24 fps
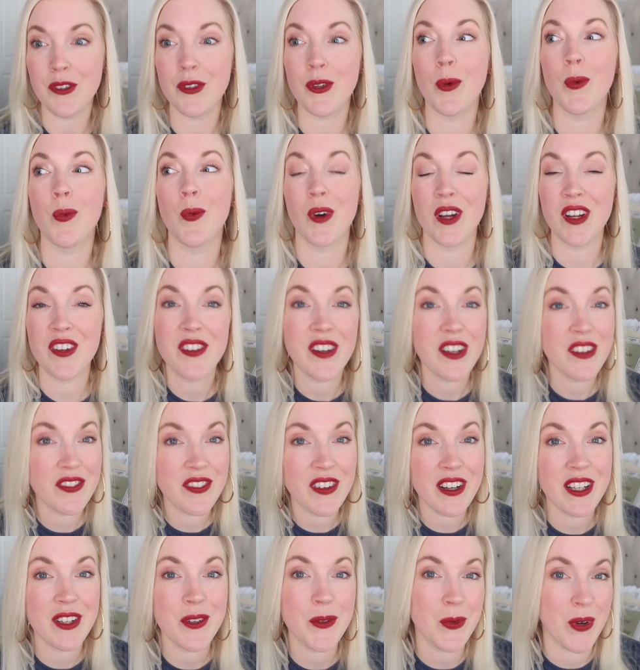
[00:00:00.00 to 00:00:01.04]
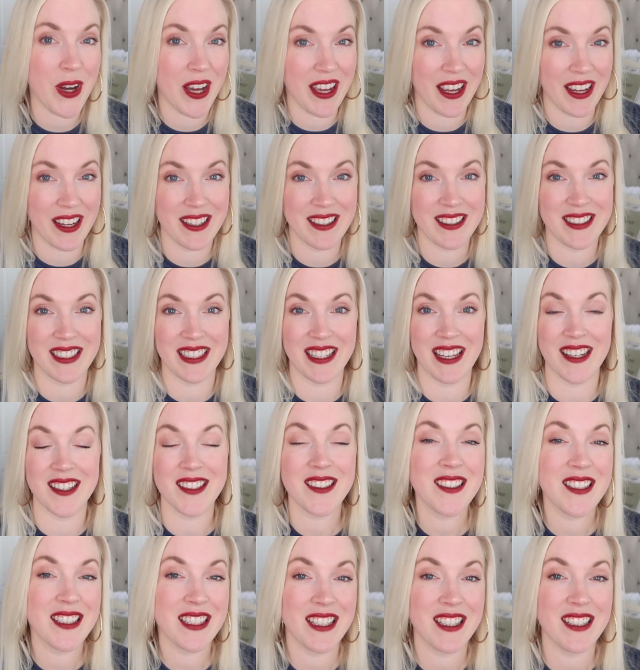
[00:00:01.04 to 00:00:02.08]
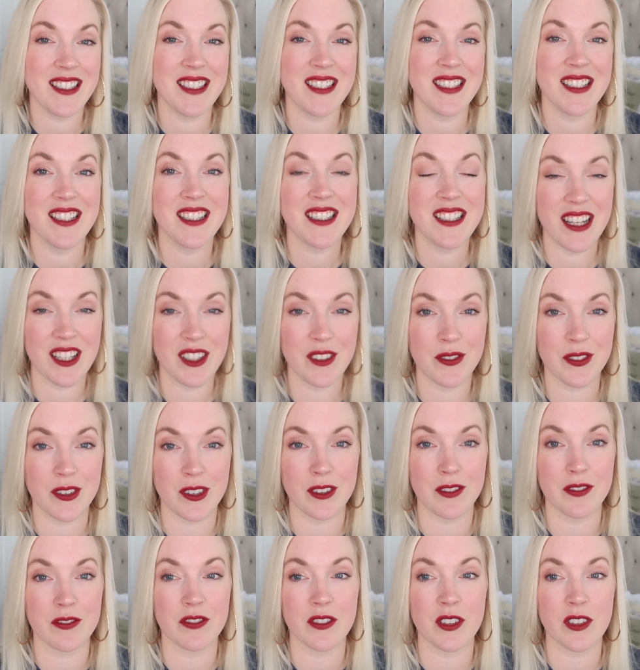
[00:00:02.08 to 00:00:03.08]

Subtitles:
So what if I find a way to get us tickets to Denver